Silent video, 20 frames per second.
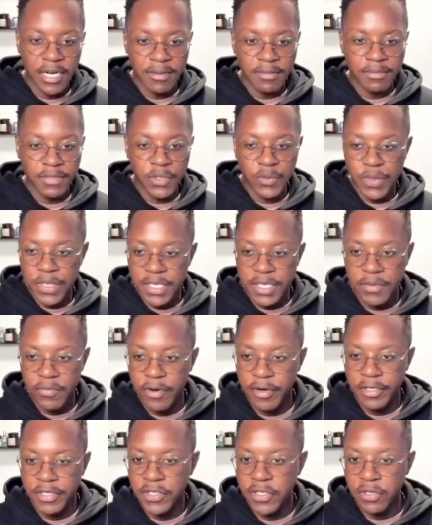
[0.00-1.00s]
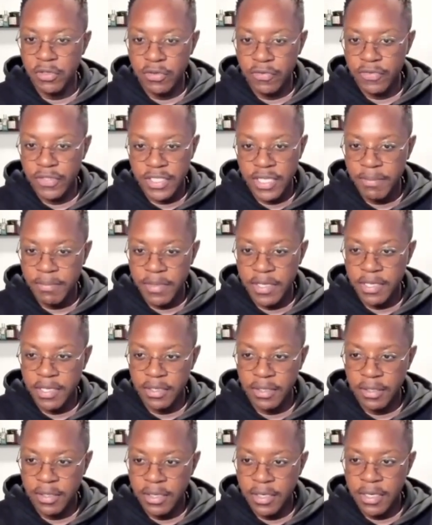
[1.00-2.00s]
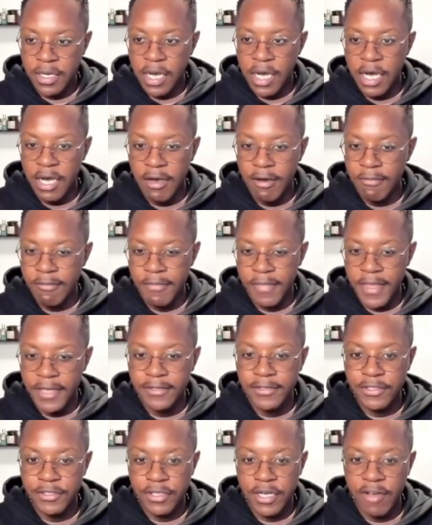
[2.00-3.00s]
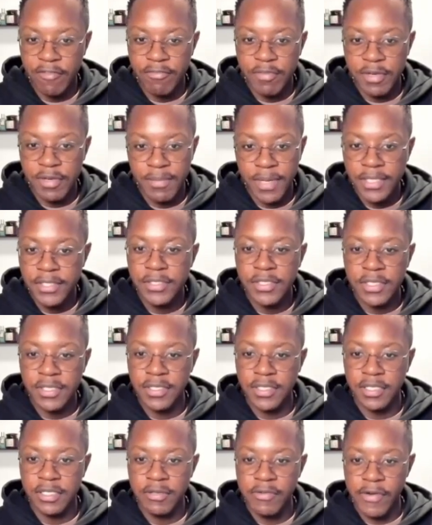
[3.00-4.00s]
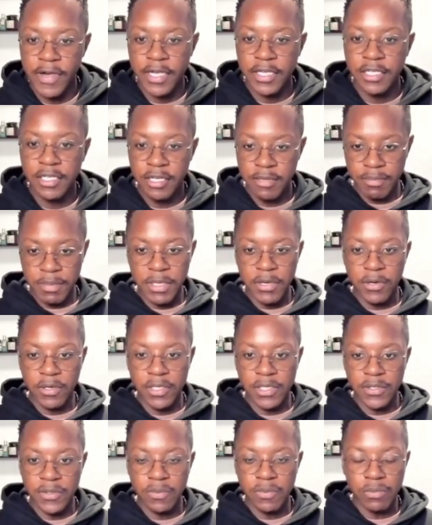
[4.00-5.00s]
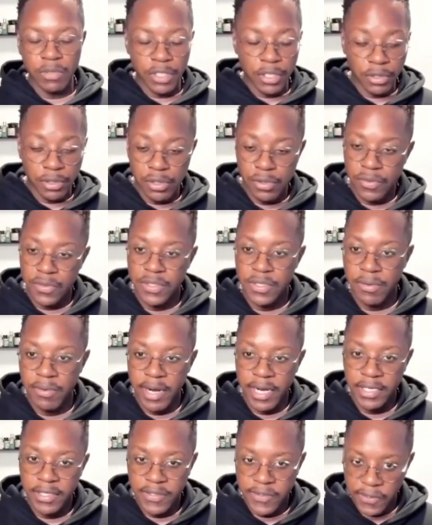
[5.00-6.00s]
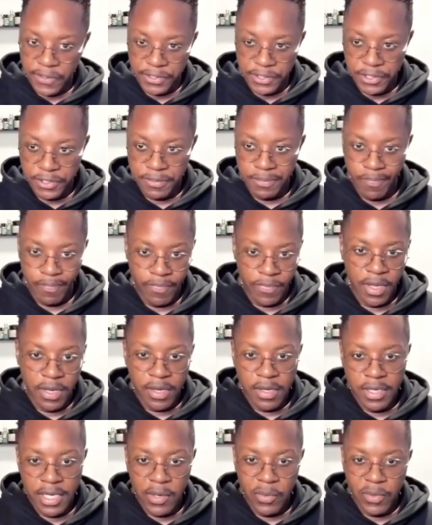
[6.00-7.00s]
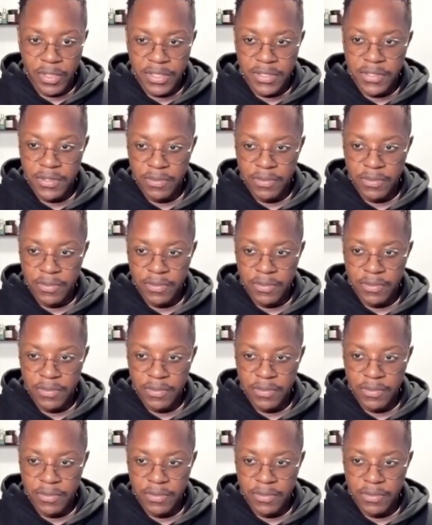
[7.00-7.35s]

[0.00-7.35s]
tweaking queries to look for something that should have been much easier to find because we don't use the right search. Now, what is the